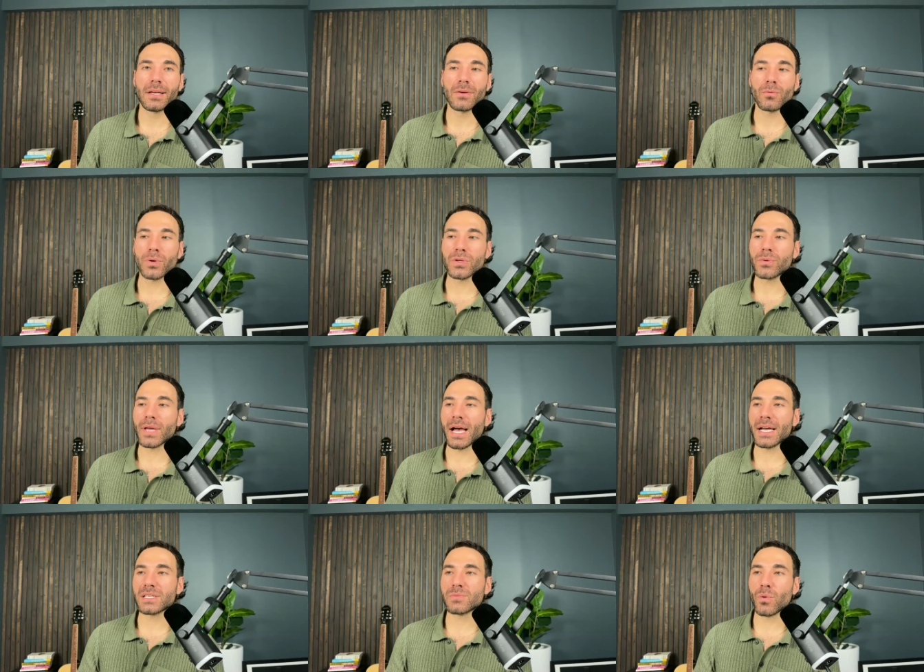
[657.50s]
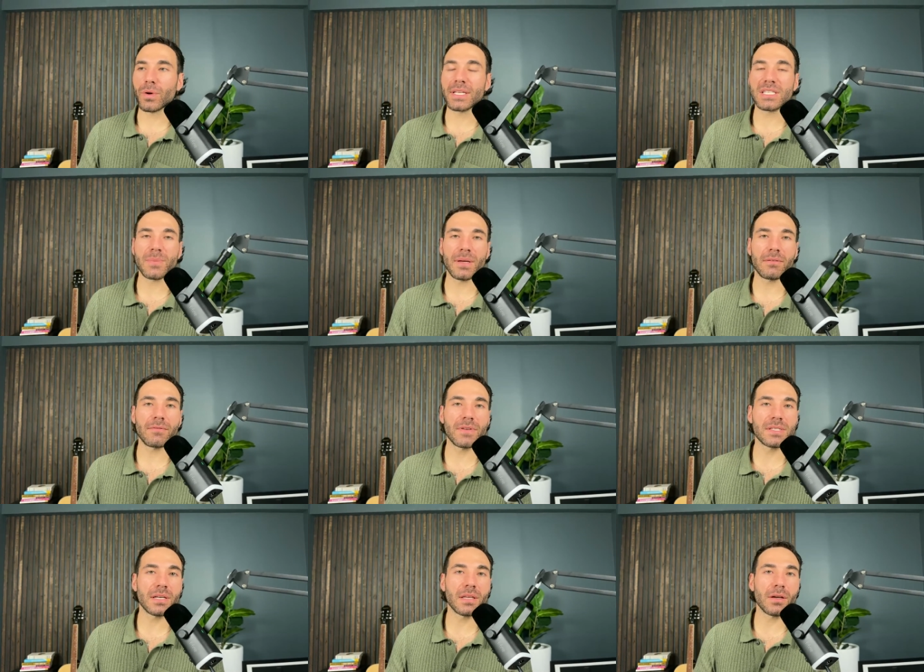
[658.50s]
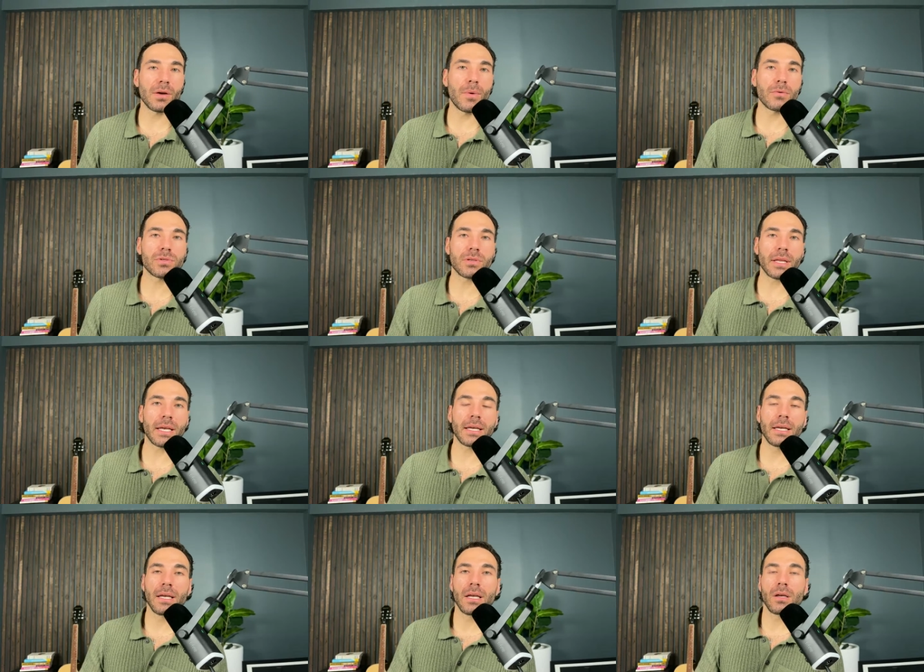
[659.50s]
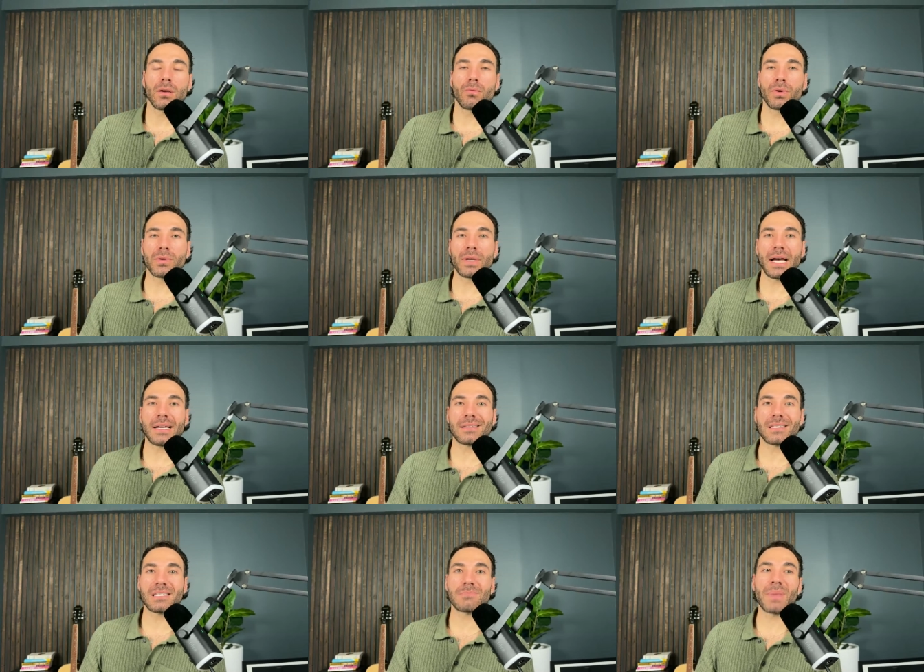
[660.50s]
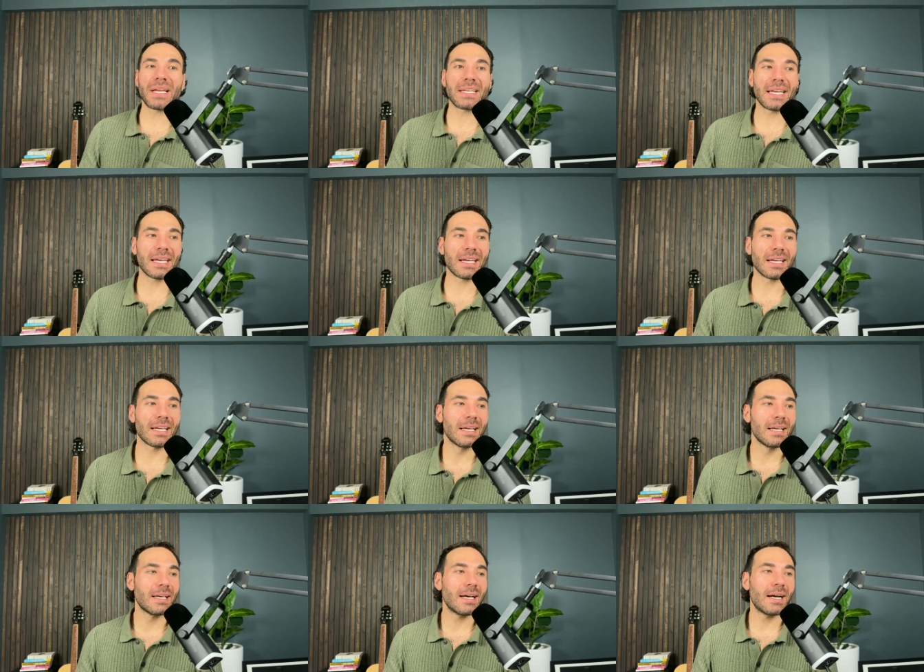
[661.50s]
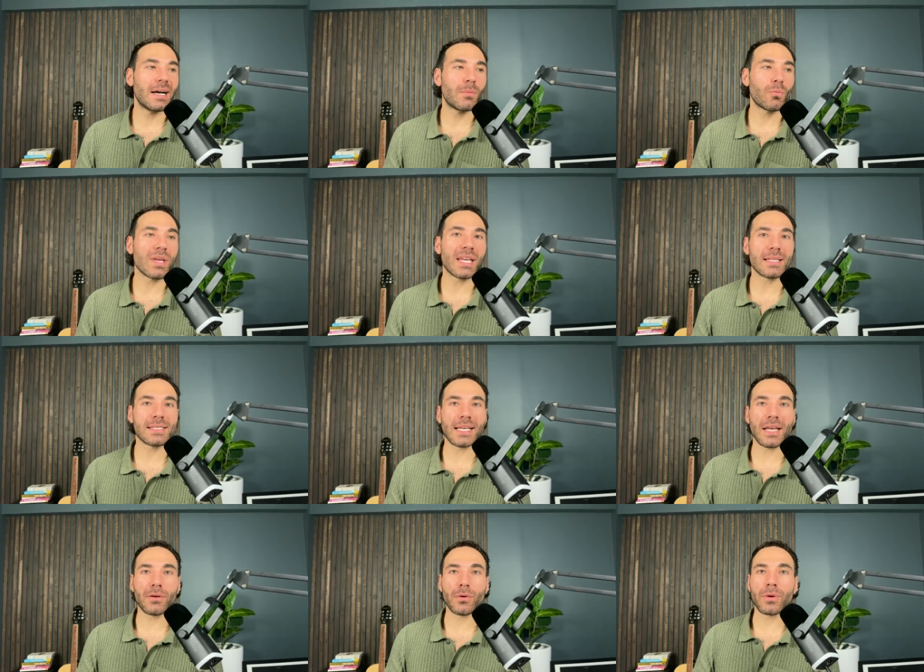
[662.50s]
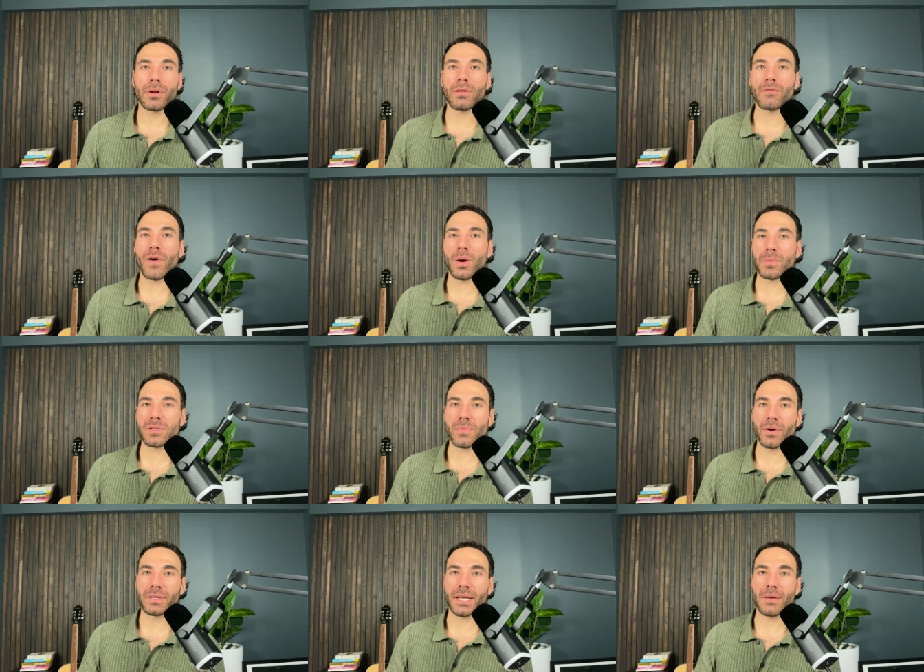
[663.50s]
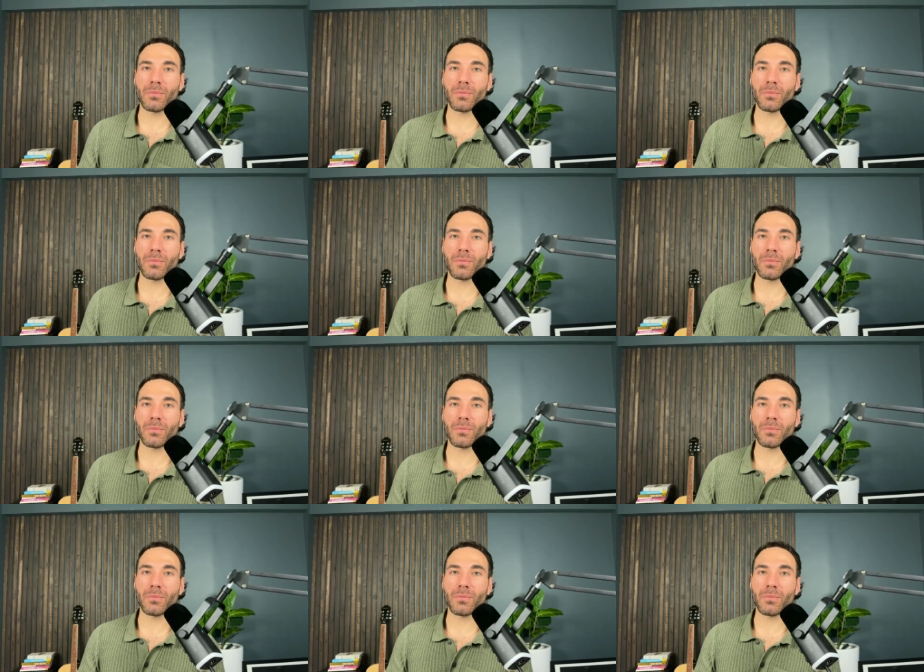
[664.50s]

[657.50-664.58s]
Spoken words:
Were you guys more intimate physically or emotionally? Were you guys spending weekends together going to the farmer's market?